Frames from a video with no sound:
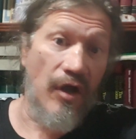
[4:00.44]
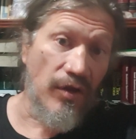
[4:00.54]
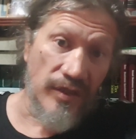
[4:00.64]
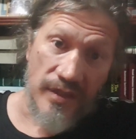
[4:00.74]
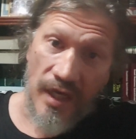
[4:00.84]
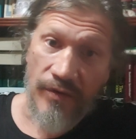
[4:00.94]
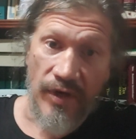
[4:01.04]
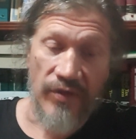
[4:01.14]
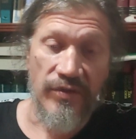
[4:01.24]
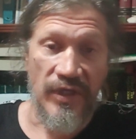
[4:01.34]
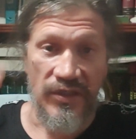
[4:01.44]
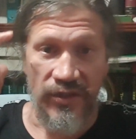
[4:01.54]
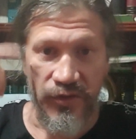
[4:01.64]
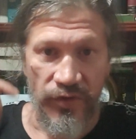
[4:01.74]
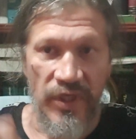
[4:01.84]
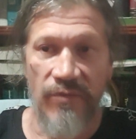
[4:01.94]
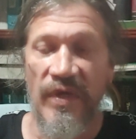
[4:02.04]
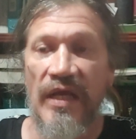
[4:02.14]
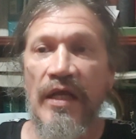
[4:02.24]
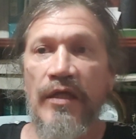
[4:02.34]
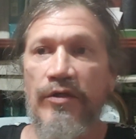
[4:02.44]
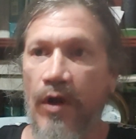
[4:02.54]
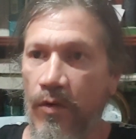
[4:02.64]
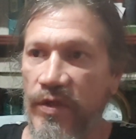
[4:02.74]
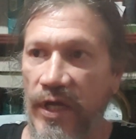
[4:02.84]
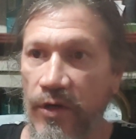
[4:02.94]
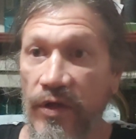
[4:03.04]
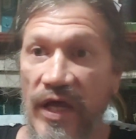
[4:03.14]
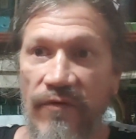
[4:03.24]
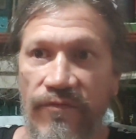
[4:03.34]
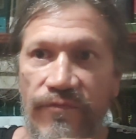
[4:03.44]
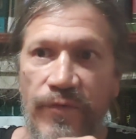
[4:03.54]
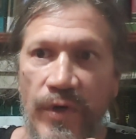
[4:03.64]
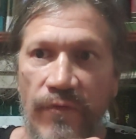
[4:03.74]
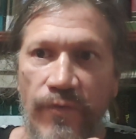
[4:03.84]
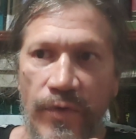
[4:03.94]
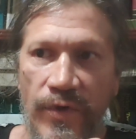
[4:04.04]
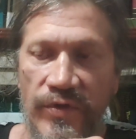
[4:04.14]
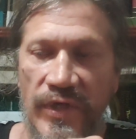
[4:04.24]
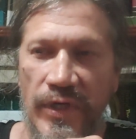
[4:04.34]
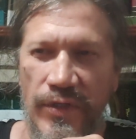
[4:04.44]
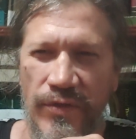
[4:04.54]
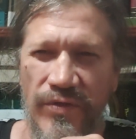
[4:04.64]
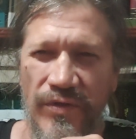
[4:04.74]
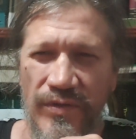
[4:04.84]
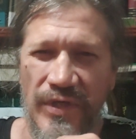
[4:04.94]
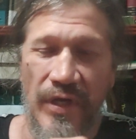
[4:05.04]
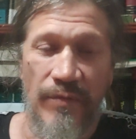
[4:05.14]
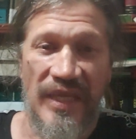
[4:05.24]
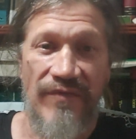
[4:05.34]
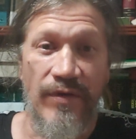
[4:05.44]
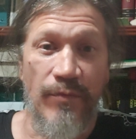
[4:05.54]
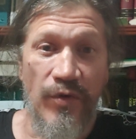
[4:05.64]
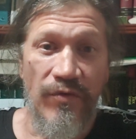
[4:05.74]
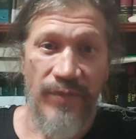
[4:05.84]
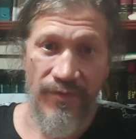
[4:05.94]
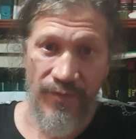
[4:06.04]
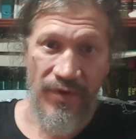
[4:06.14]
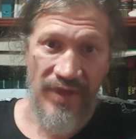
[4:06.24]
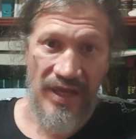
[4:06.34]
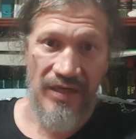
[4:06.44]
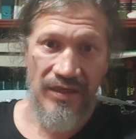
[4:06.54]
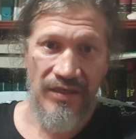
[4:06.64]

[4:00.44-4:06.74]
all the time, constantly. Because a dream, to always, I know I have 3 or 4 years. I got to do this all the time. Even move before that.